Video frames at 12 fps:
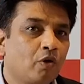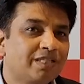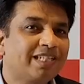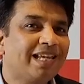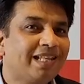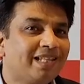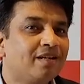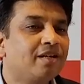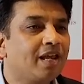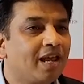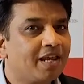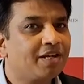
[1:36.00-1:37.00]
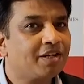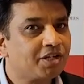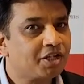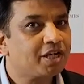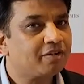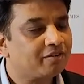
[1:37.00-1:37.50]
or scale their AI
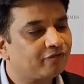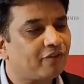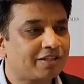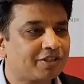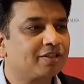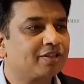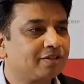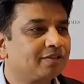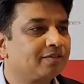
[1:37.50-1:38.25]
initiatives faster.